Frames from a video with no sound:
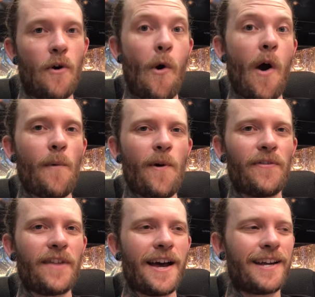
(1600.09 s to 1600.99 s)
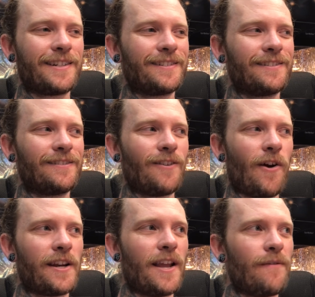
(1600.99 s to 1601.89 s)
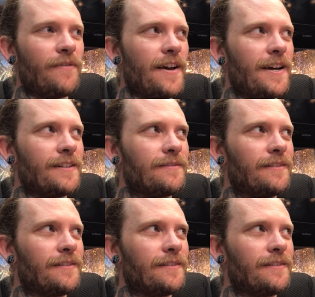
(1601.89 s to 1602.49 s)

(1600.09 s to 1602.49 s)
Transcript: oh, I want that, or I'd love that.